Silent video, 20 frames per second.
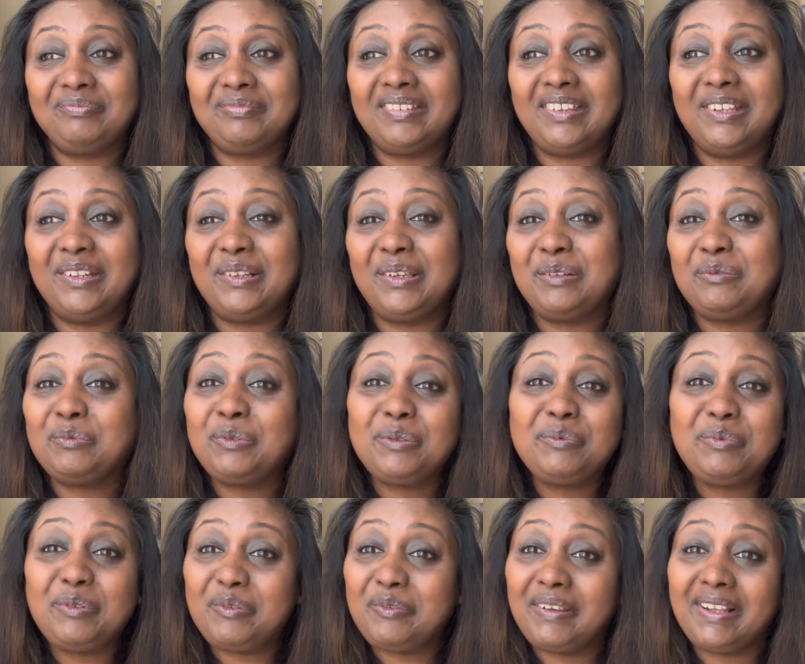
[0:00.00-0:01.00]
It
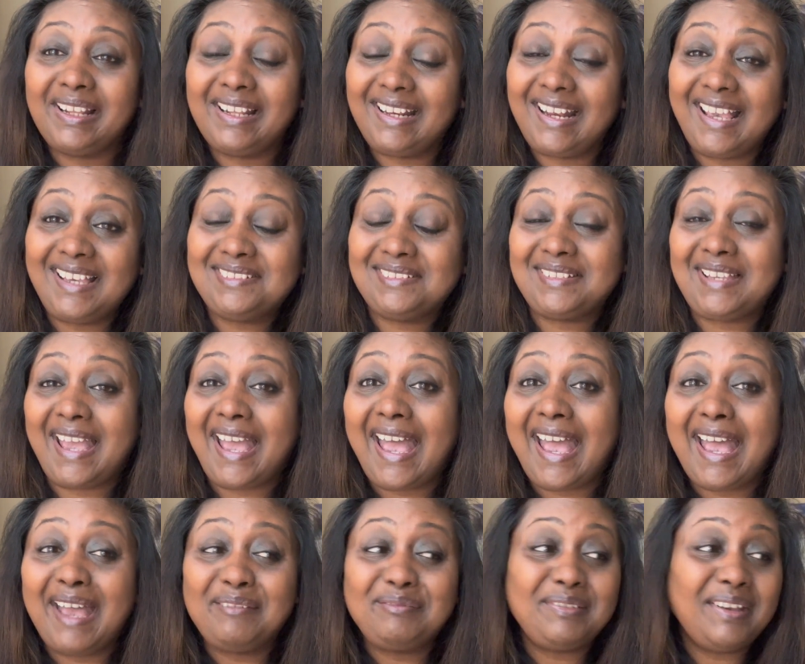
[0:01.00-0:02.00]
would be really nice to
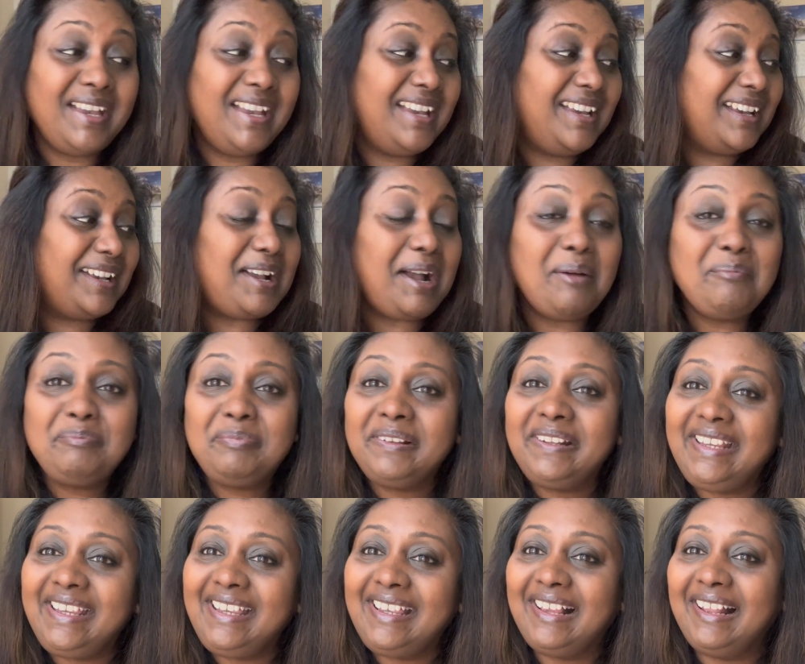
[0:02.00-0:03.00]
have
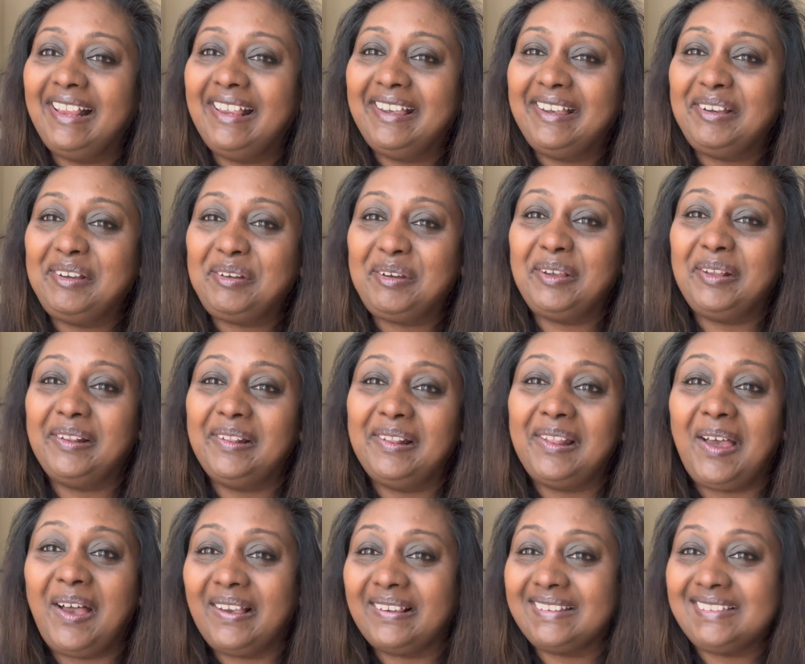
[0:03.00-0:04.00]
company
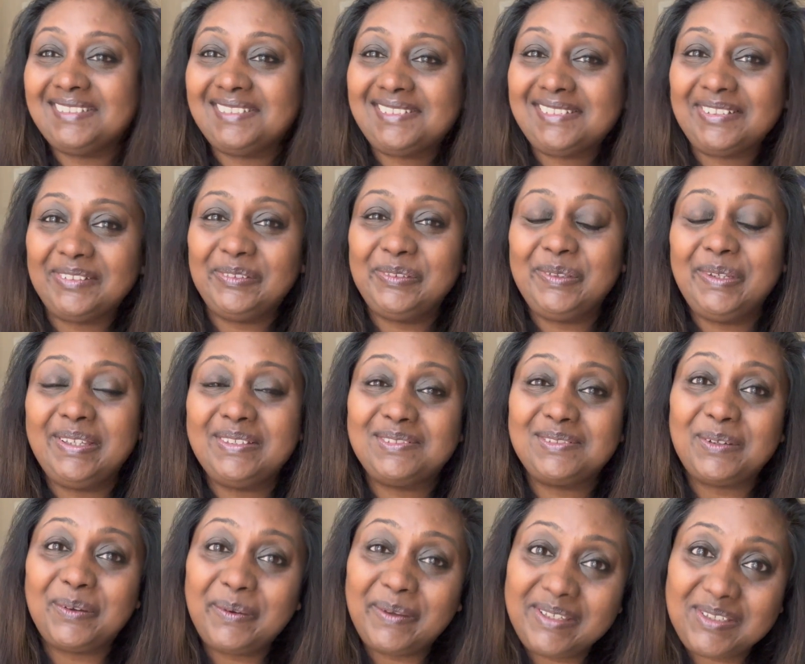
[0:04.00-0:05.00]
along this
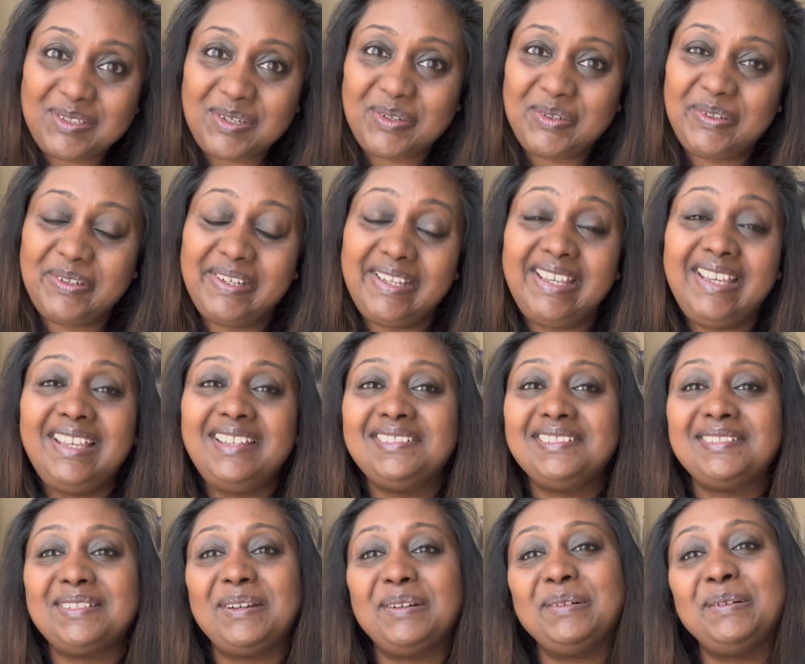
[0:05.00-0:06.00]
sewing journey.
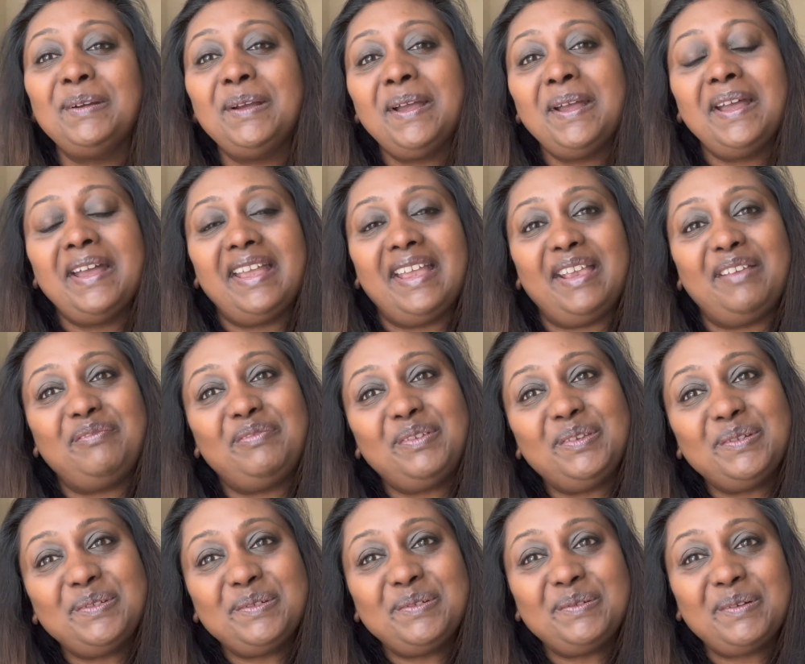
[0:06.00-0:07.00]
So if
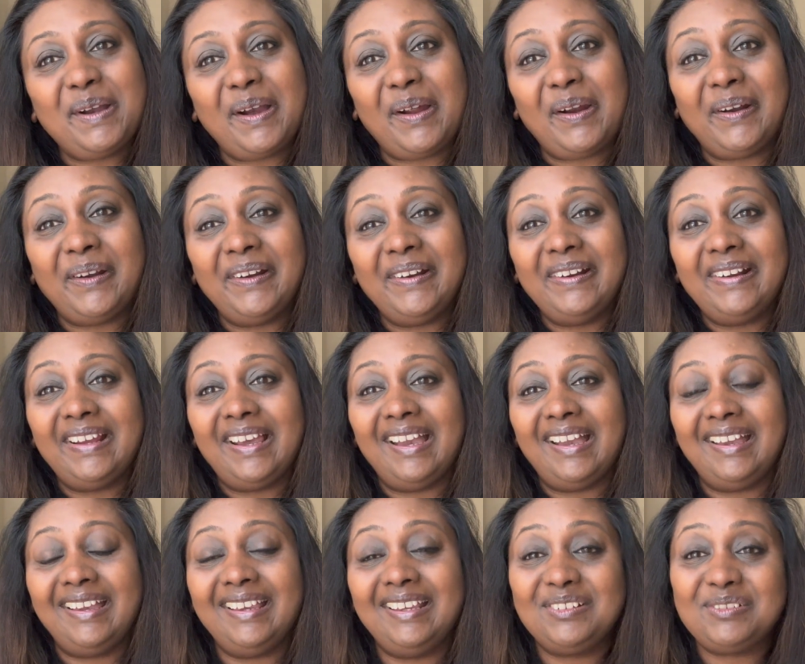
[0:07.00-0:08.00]
you are
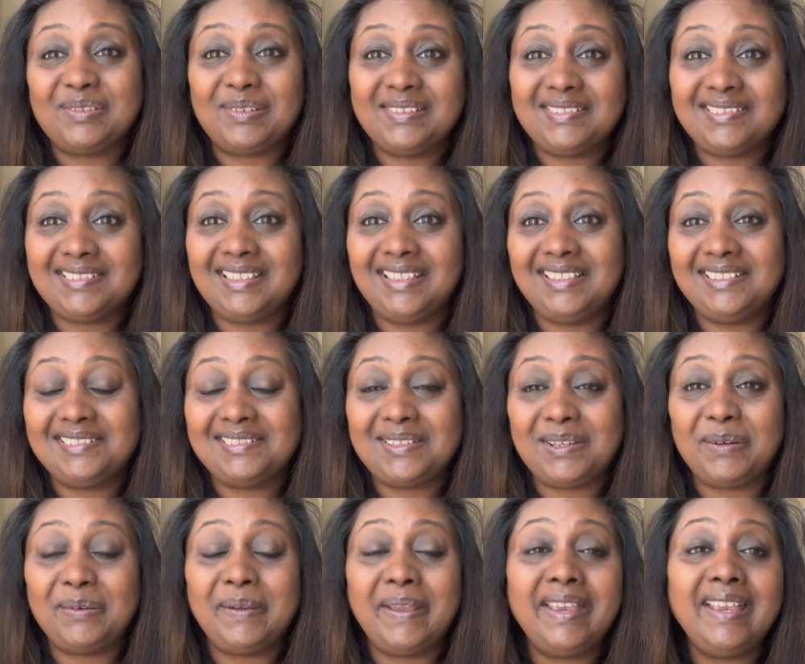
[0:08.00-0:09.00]
interested in
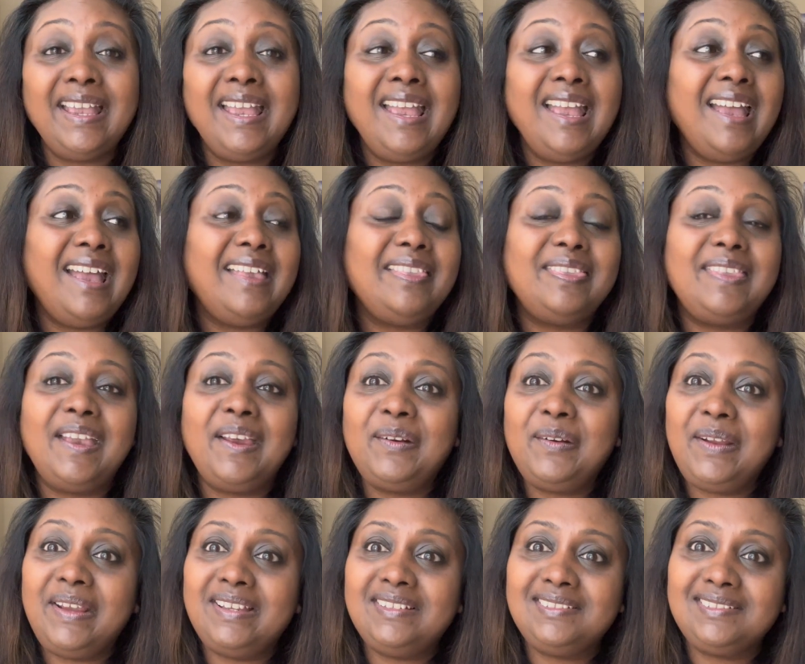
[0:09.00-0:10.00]
sewing,
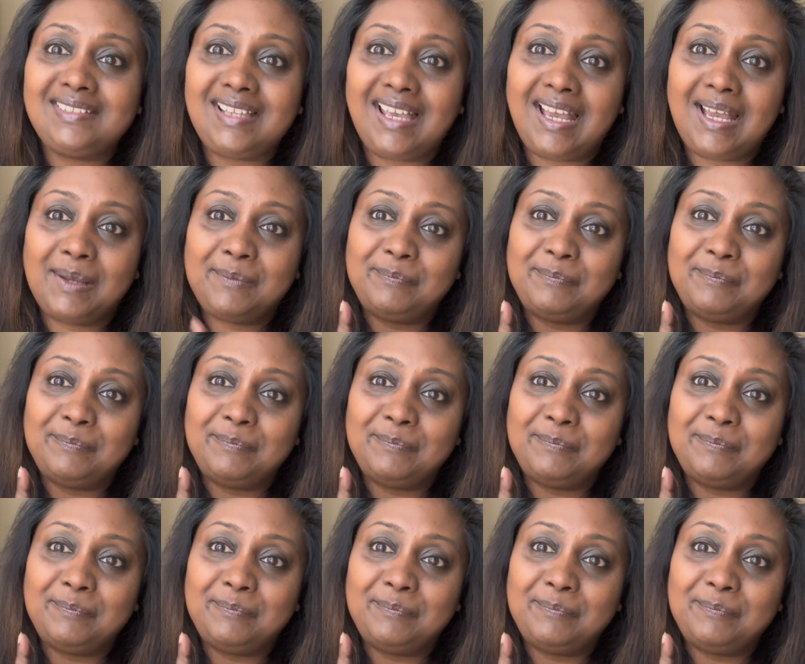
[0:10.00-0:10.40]
there is